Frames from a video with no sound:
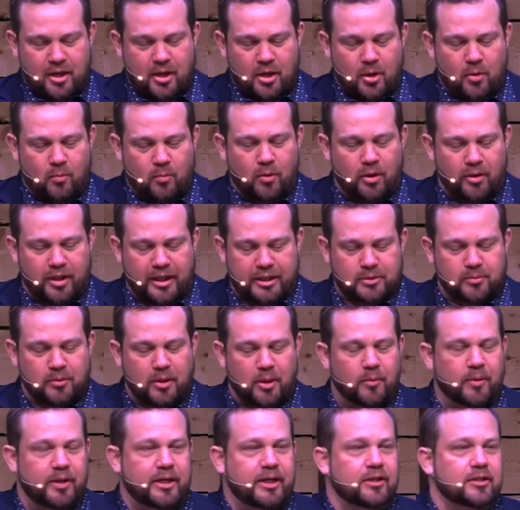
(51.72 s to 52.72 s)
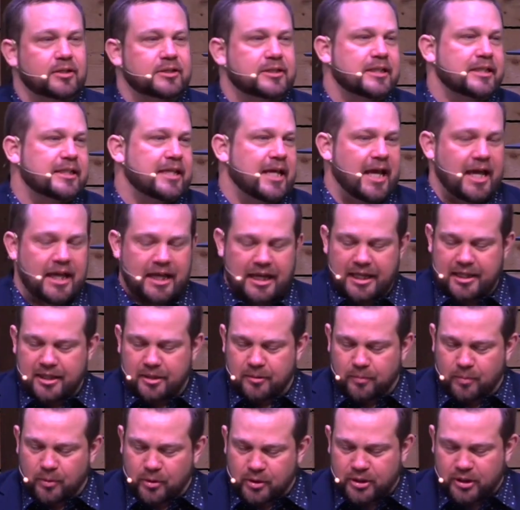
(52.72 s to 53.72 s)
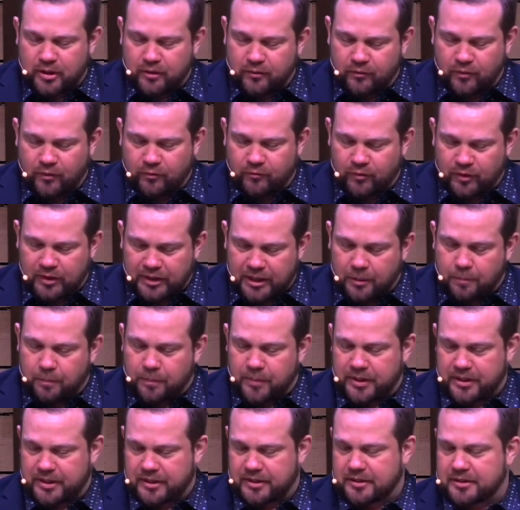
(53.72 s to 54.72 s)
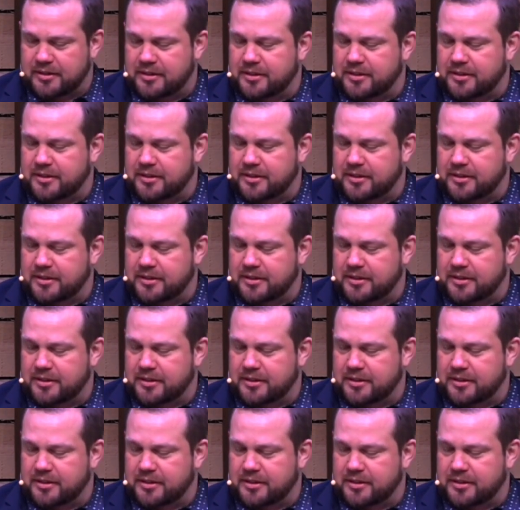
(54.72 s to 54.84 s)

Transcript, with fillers: Well, that's why we're here today in the book of Philippians.